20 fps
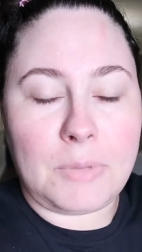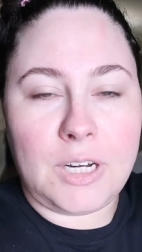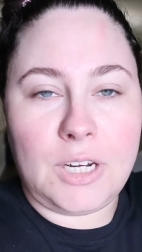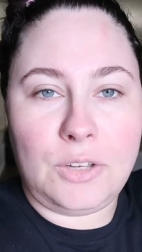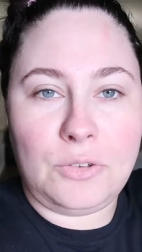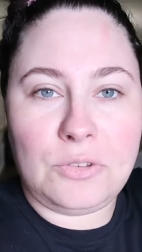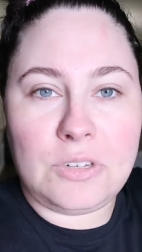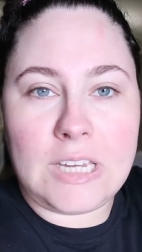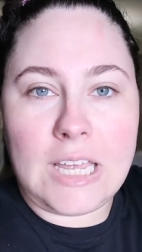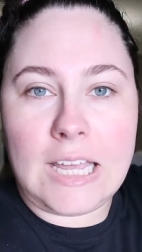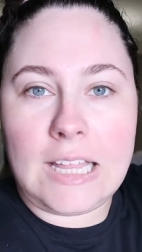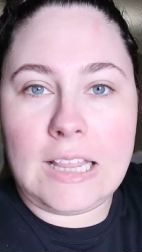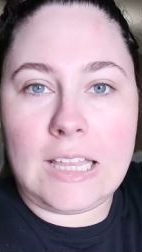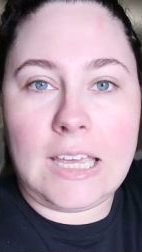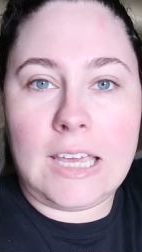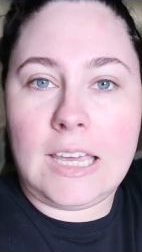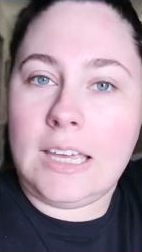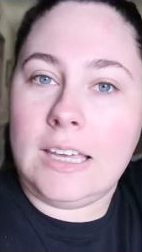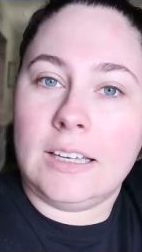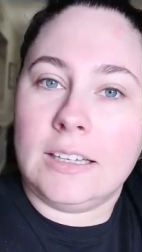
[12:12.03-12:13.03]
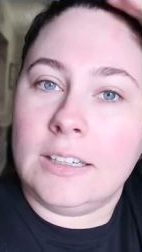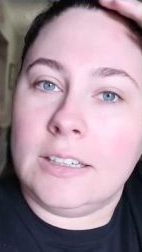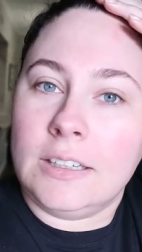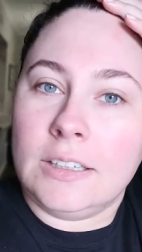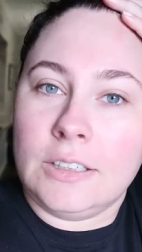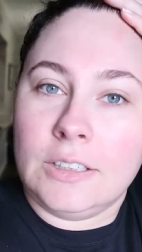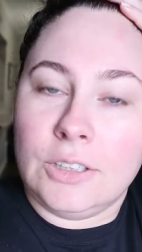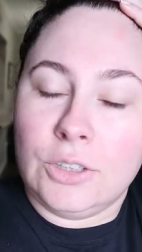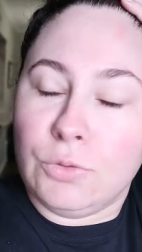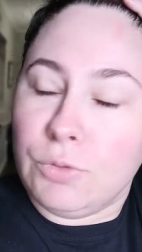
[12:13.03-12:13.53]
new daily
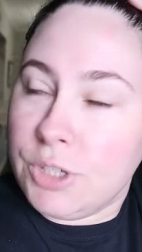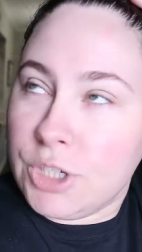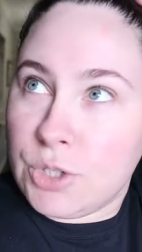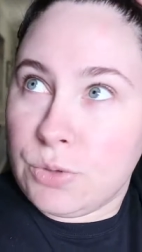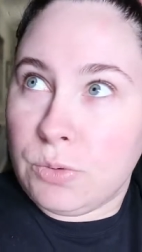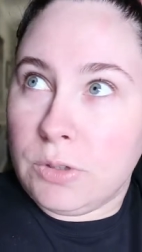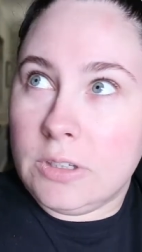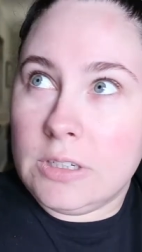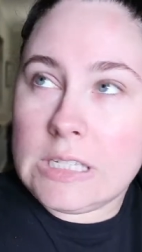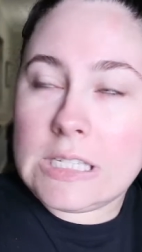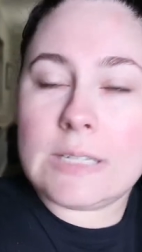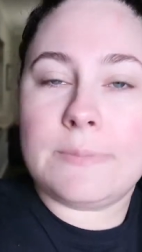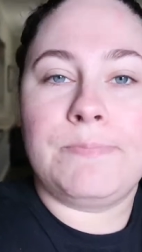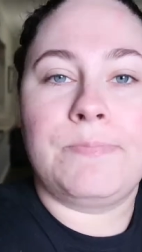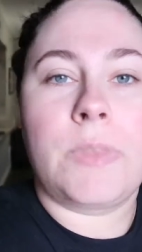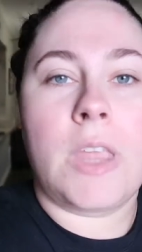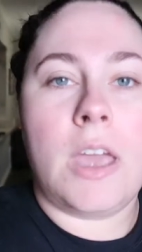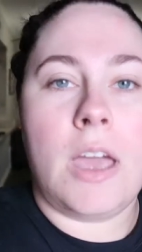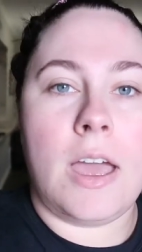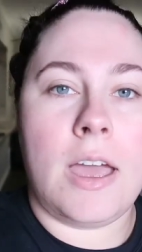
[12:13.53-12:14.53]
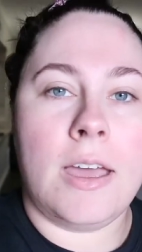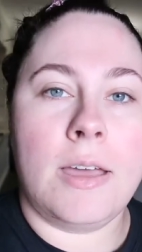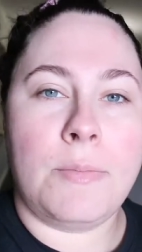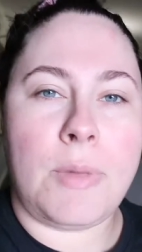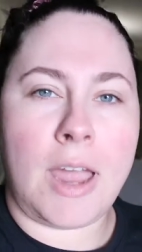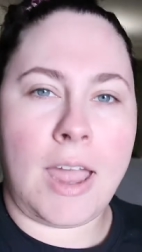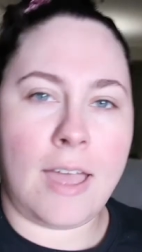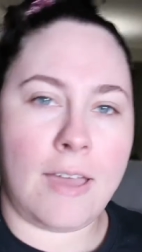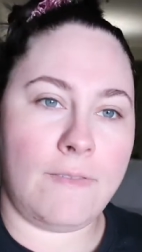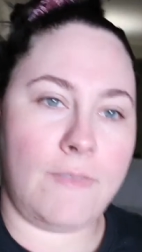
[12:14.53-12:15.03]
rituals.
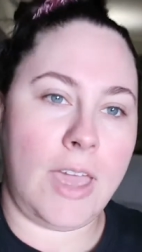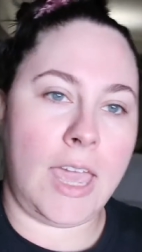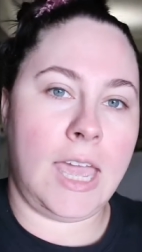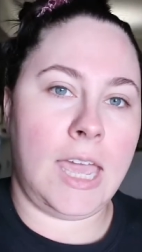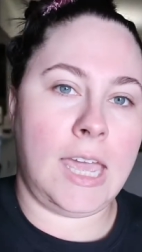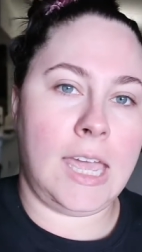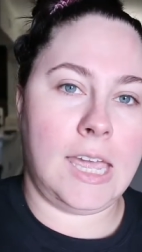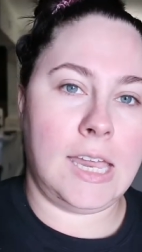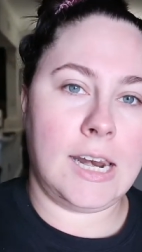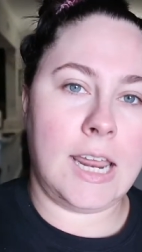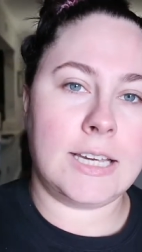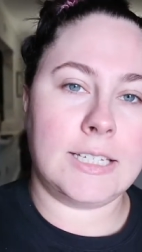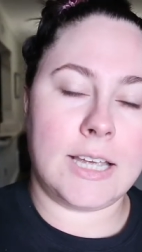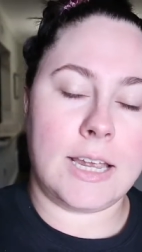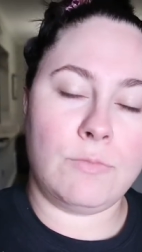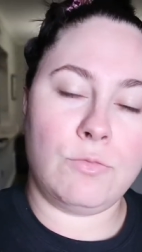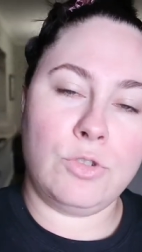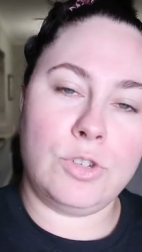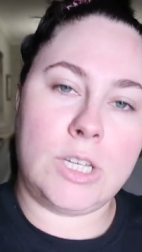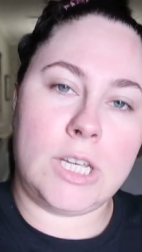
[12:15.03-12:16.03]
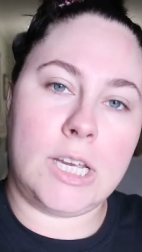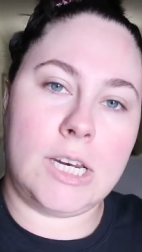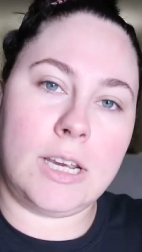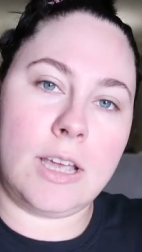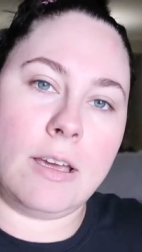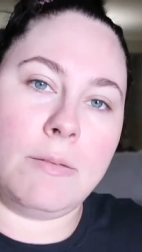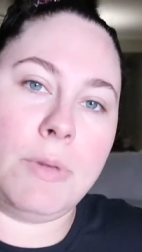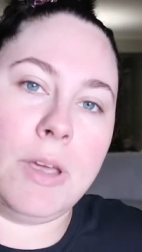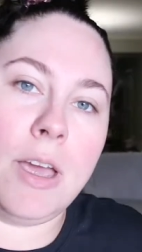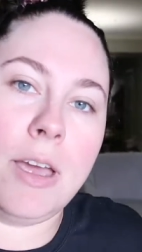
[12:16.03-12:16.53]
I have a nighttime routine
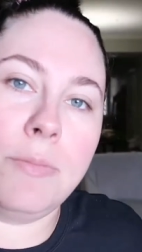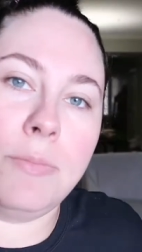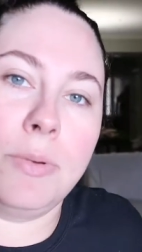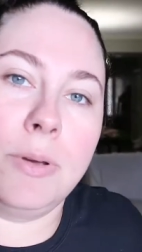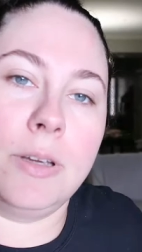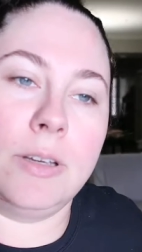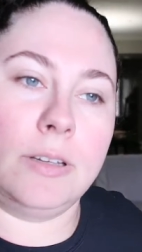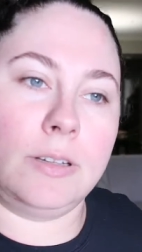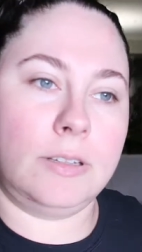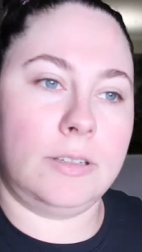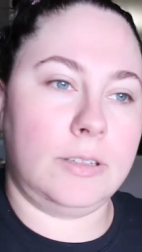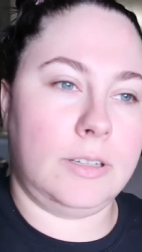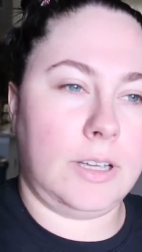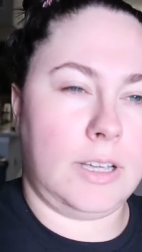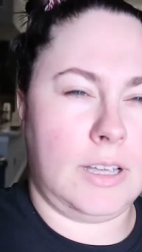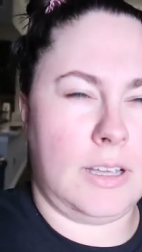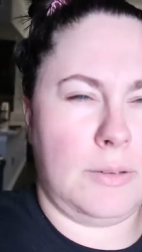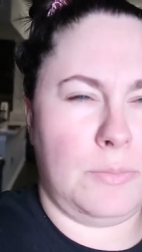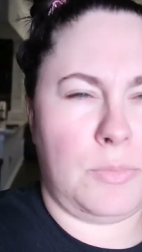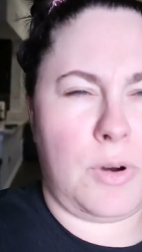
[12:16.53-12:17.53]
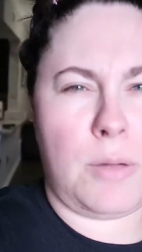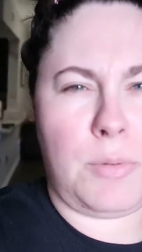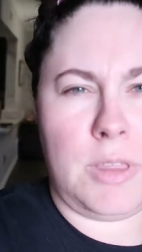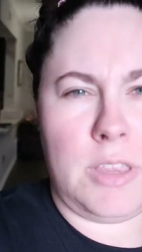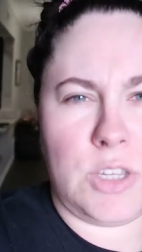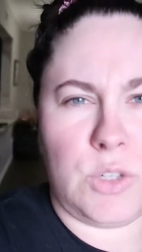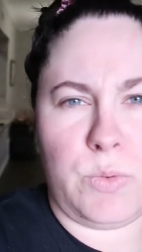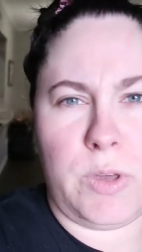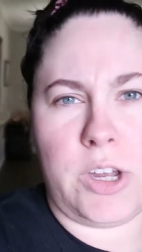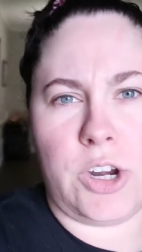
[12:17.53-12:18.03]
coming up probably
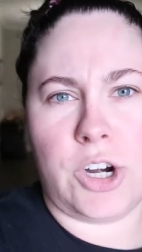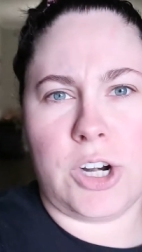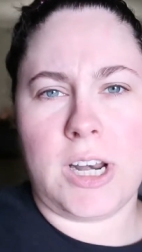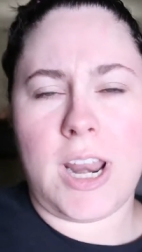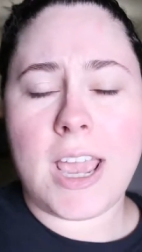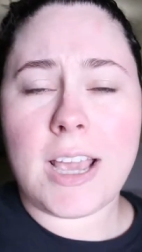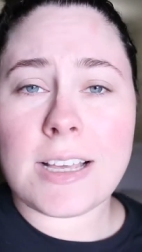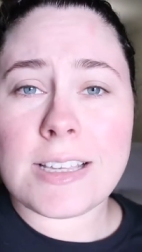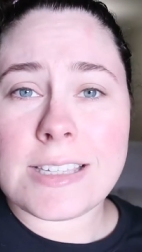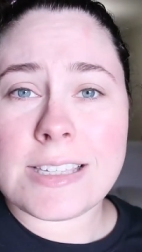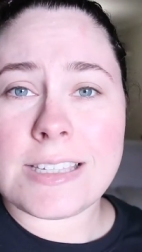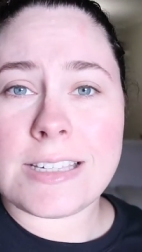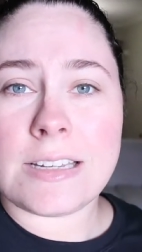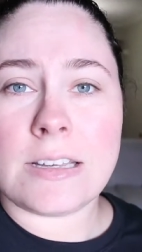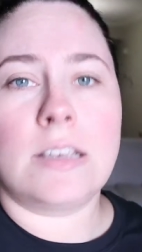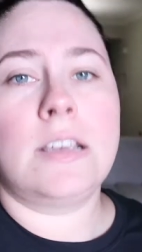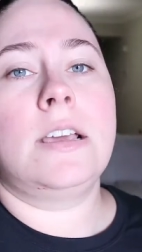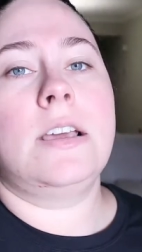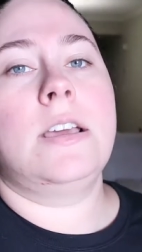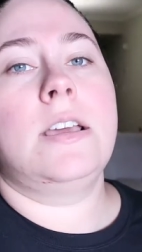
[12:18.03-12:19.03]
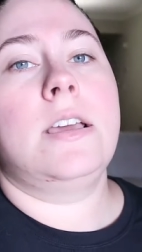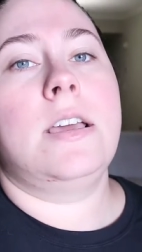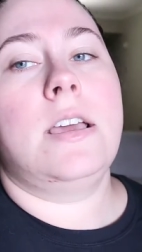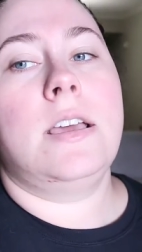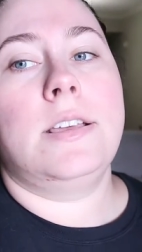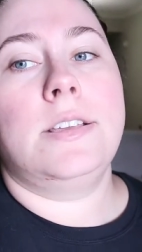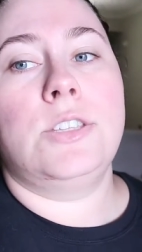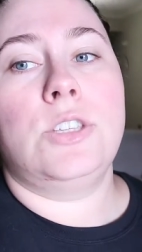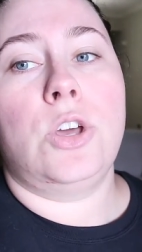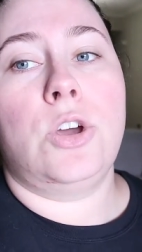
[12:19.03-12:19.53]
this week or next.
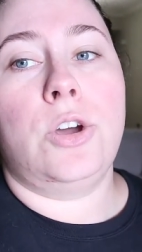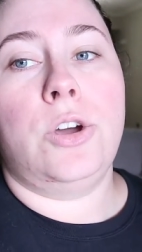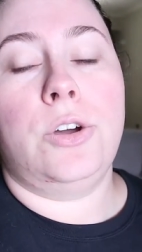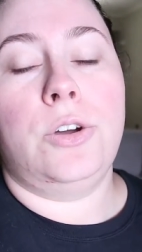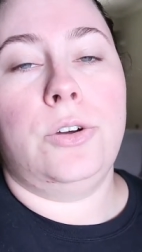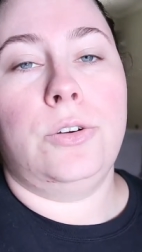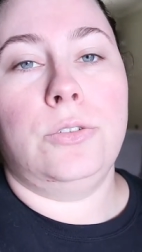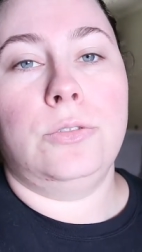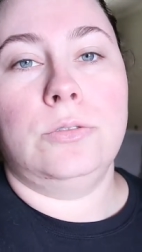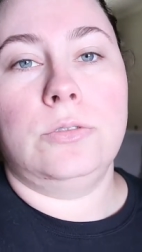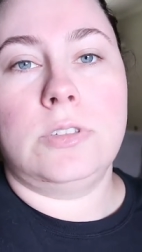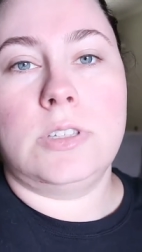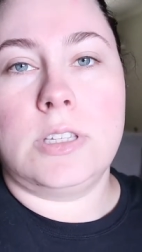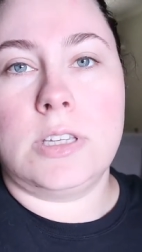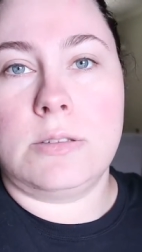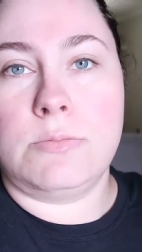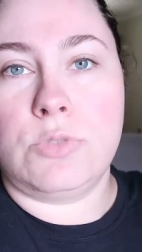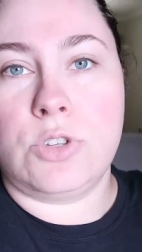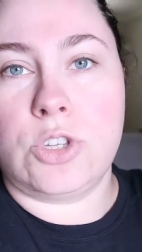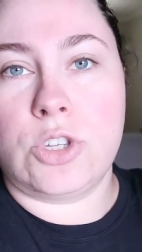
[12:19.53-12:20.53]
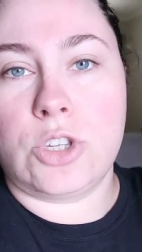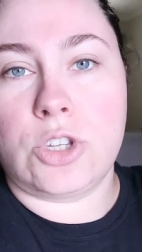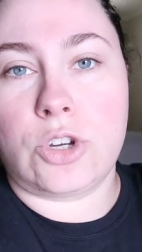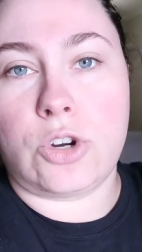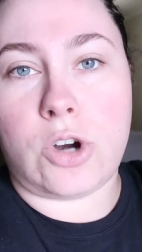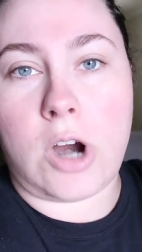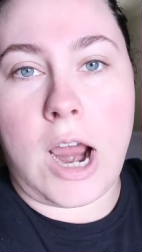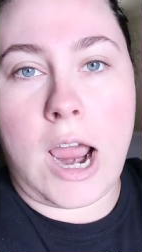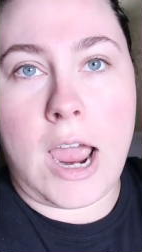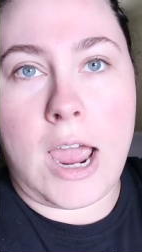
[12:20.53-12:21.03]
So
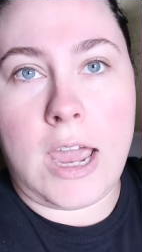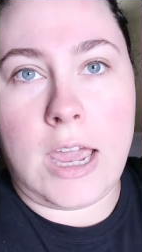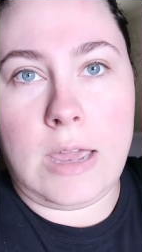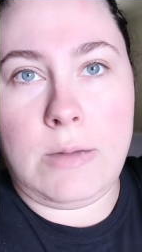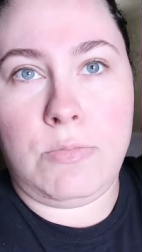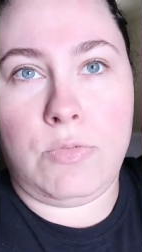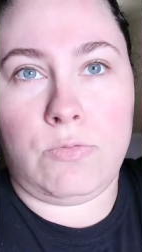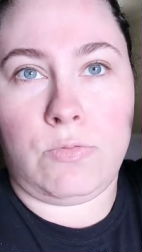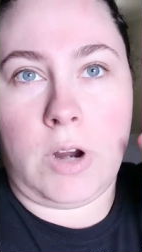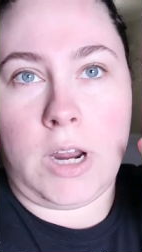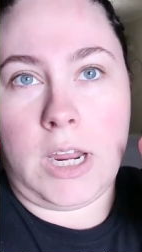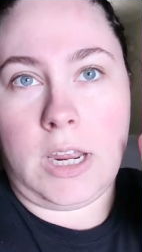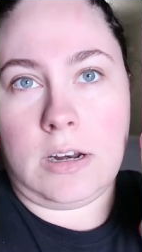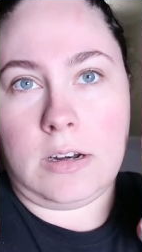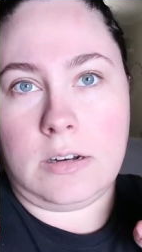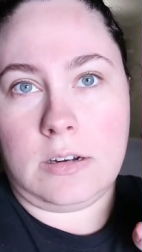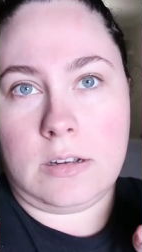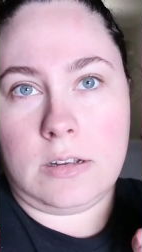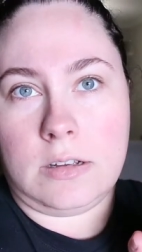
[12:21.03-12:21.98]
subscribe right